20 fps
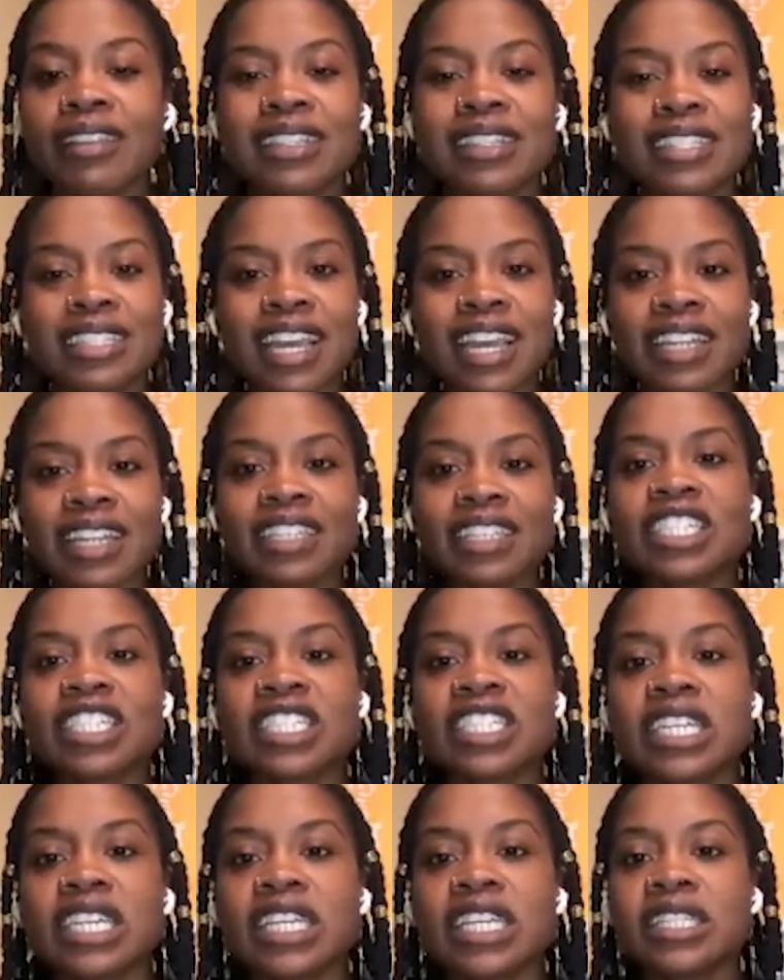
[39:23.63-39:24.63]
touch
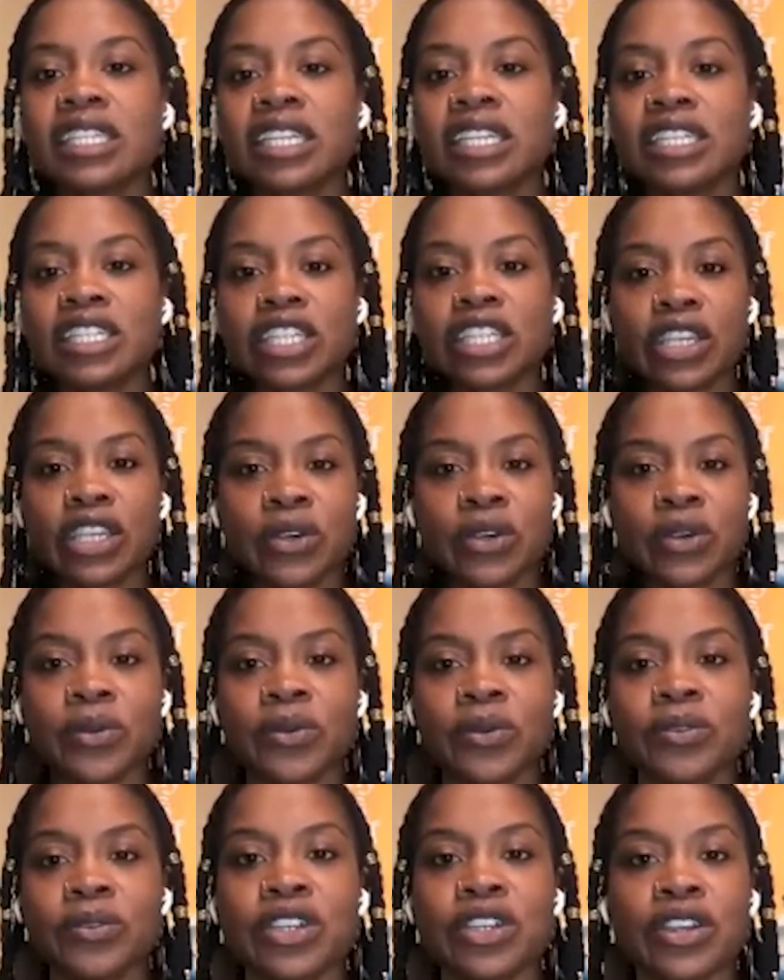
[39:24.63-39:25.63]
is
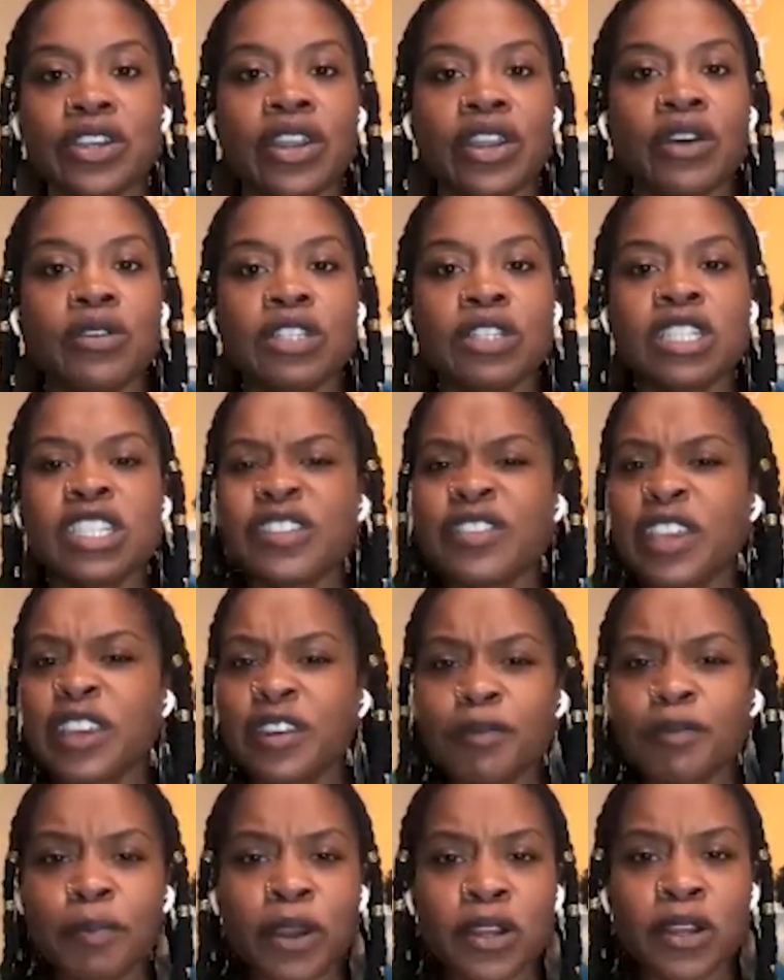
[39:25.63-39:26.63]
huge, just
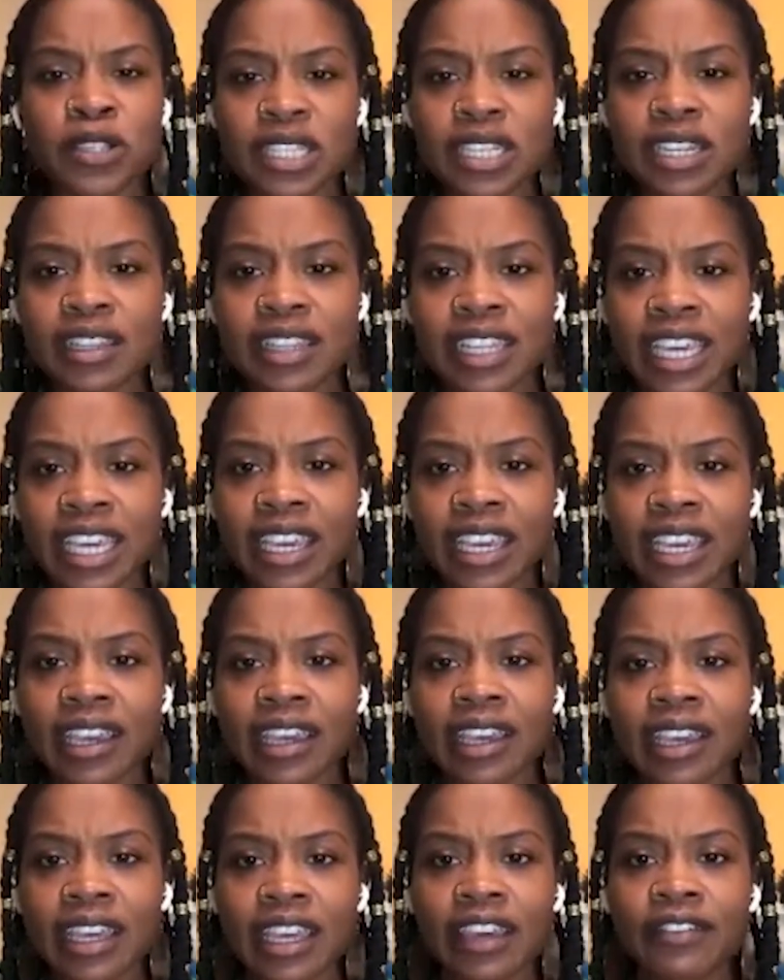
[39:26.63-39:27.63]
personally.
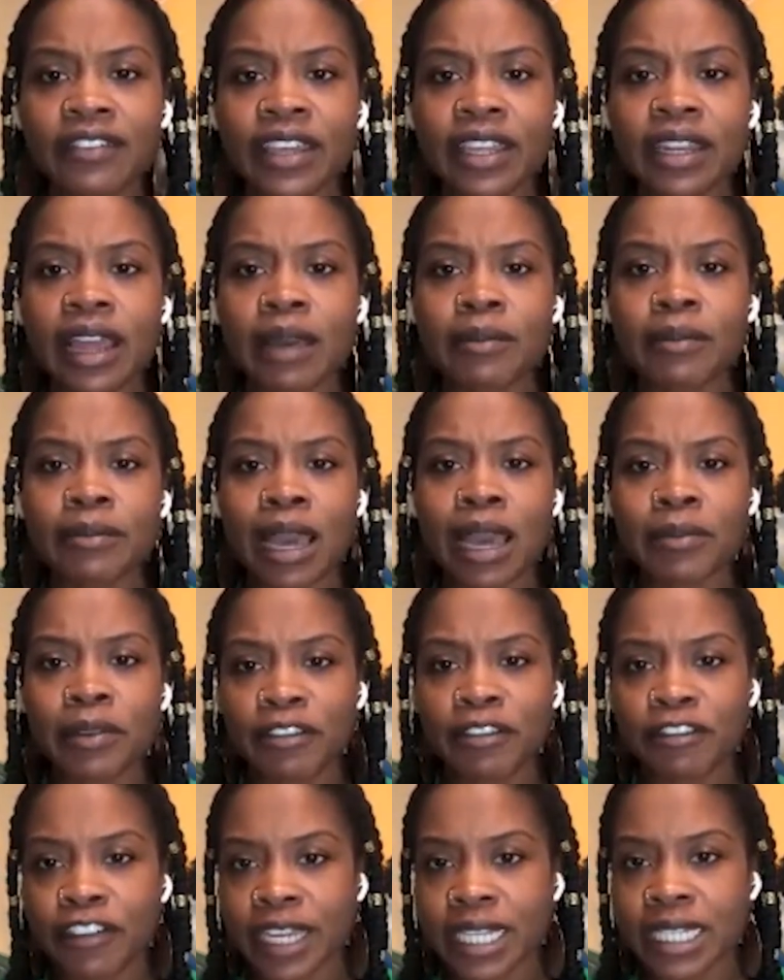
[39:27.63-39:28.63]
Even I'm
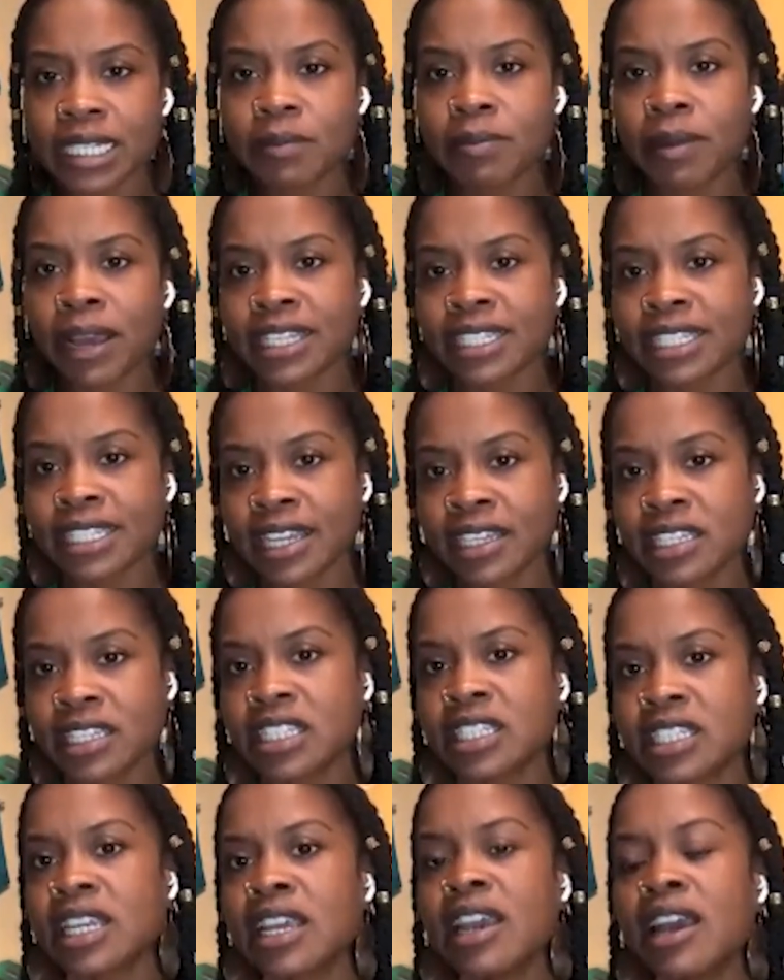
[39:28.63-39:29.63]
affected by
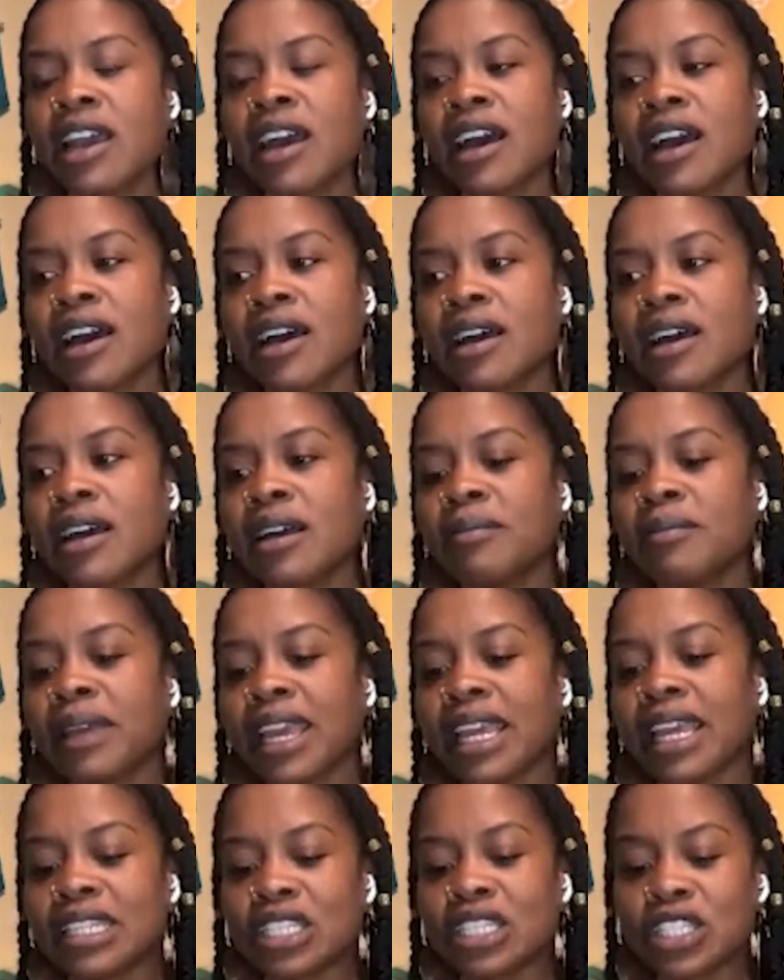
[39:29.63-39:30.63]
touch,
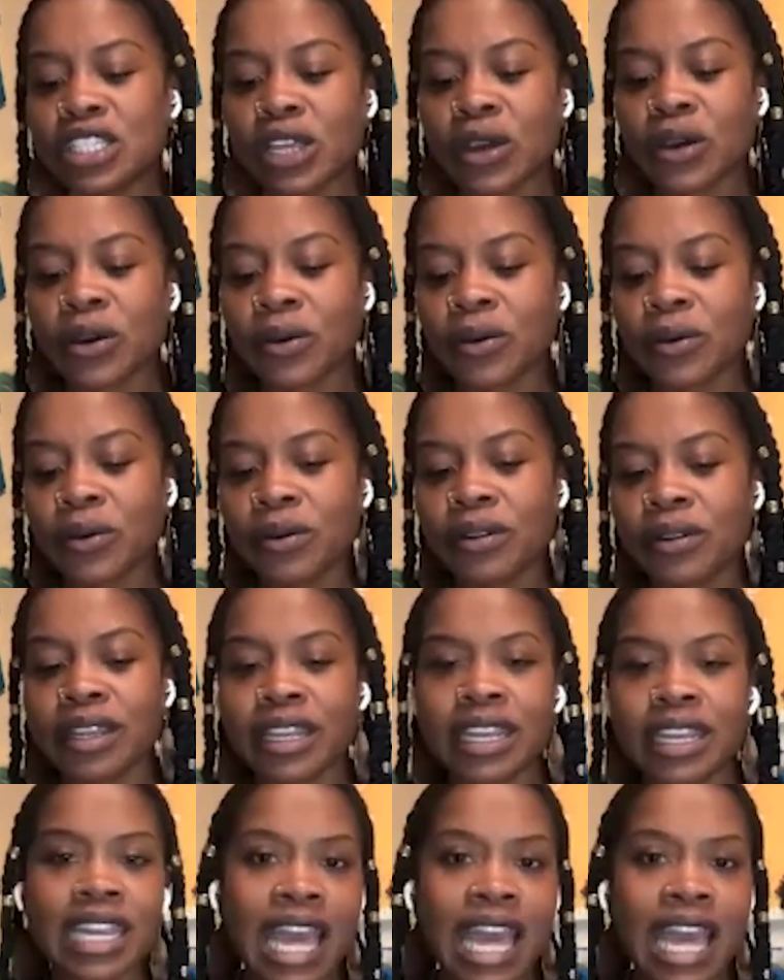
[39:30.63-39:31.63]
and so
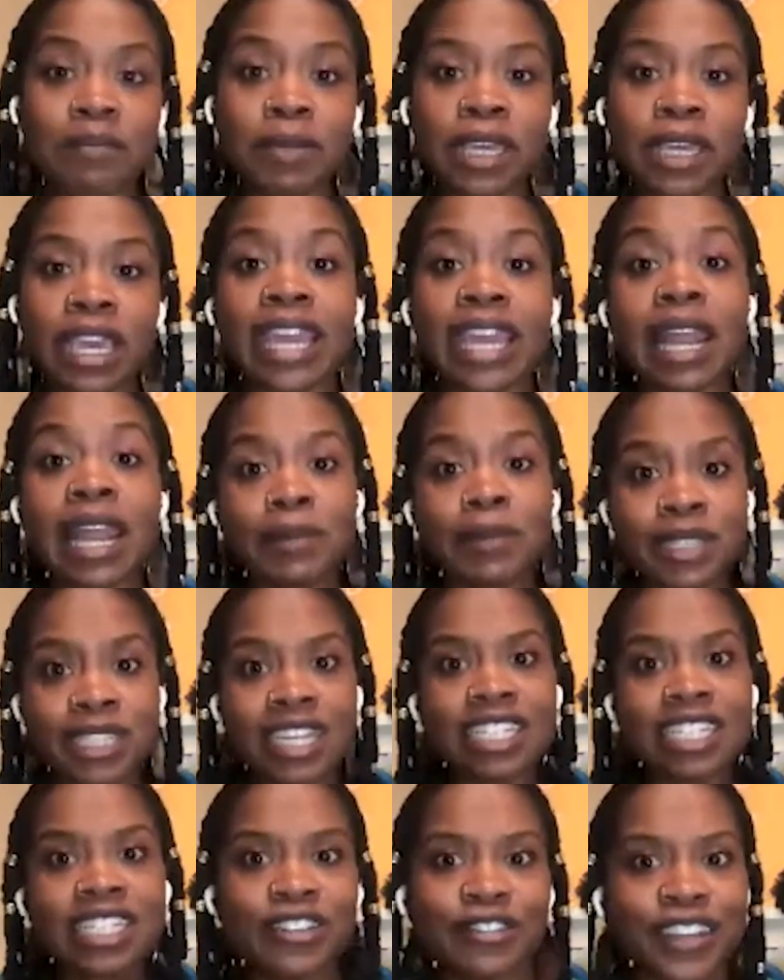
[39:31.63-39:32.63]
not being, and I'm a
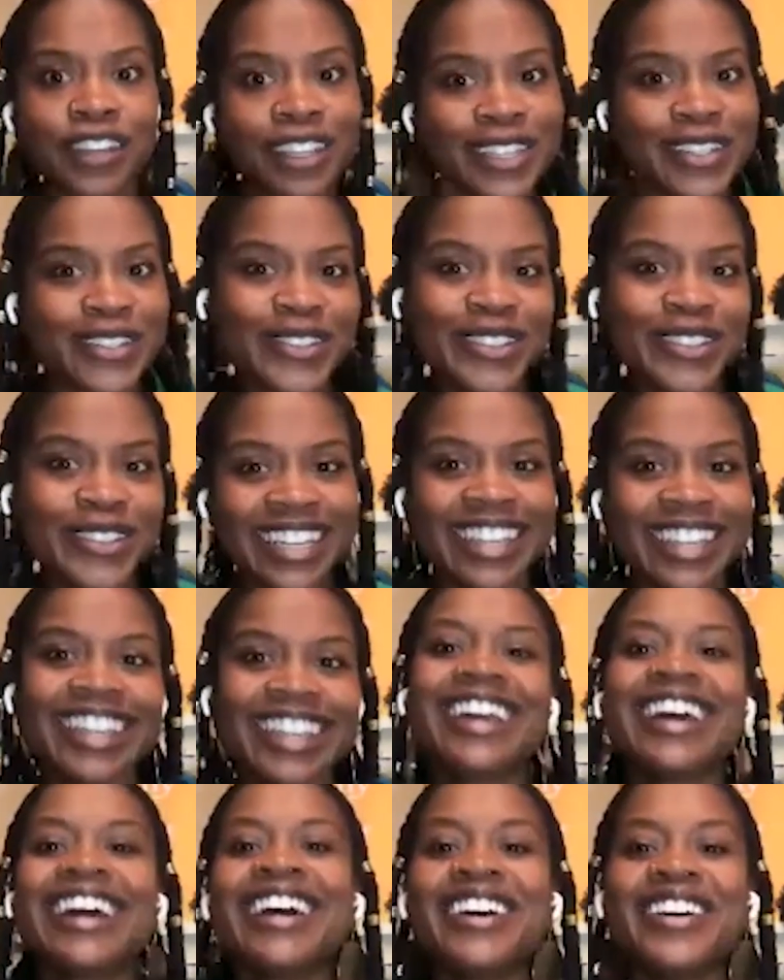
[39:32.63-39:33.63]
touchy feely
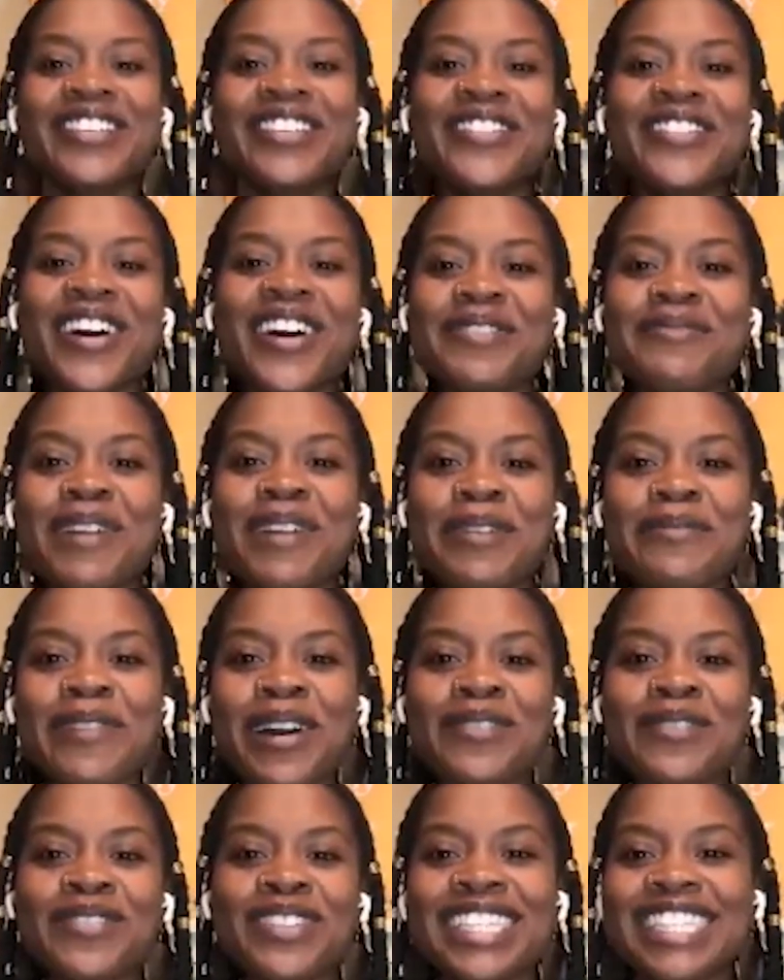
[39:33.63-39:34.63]
doula. All of my
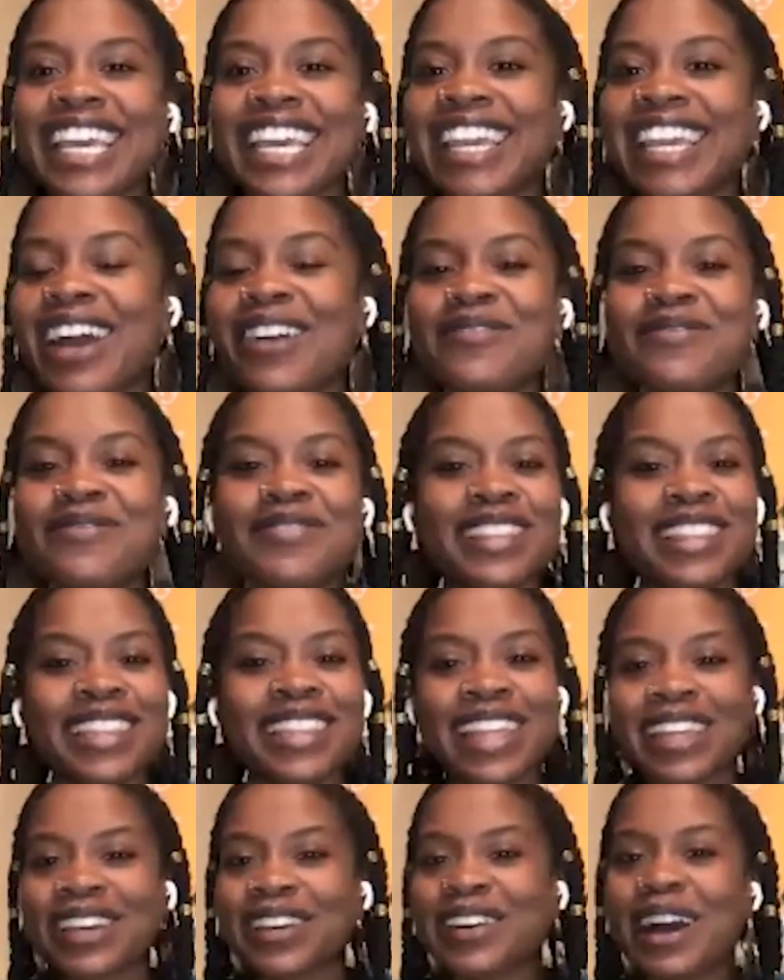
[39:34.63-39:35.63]
mamas, like I'm
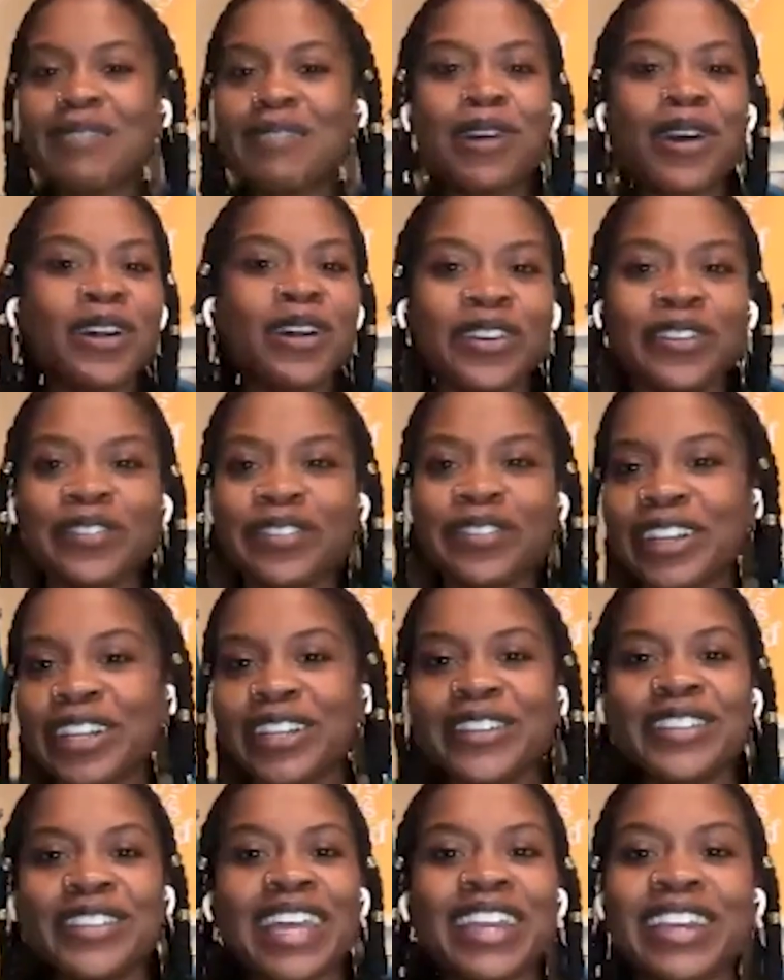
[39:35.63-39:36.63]
all over
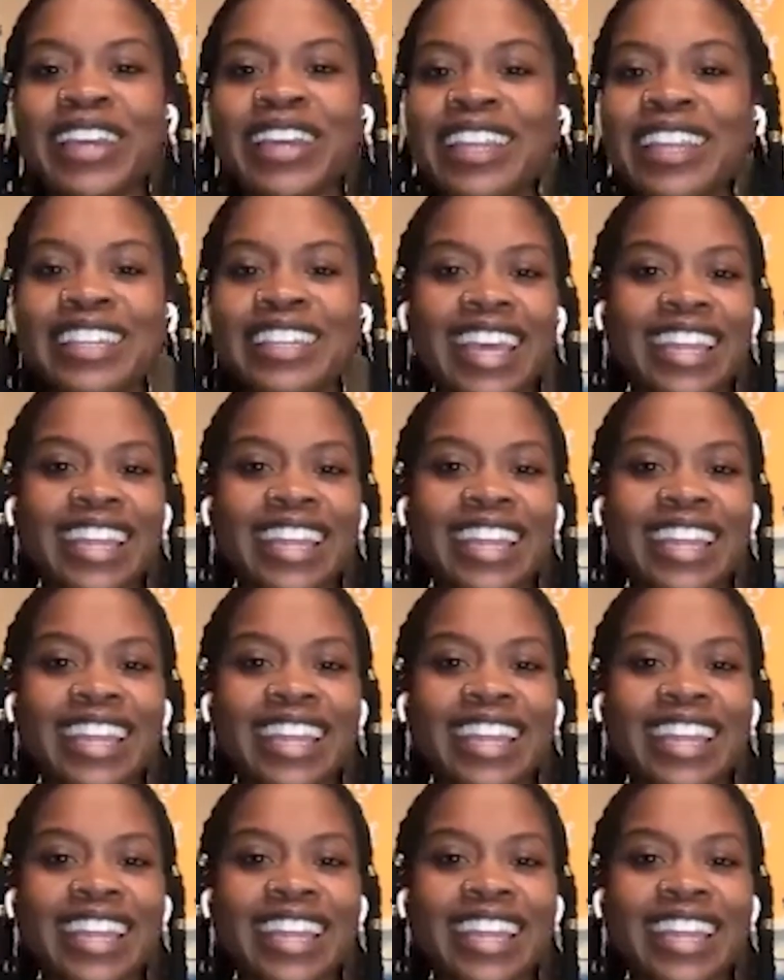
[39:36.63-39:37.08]
you, like, and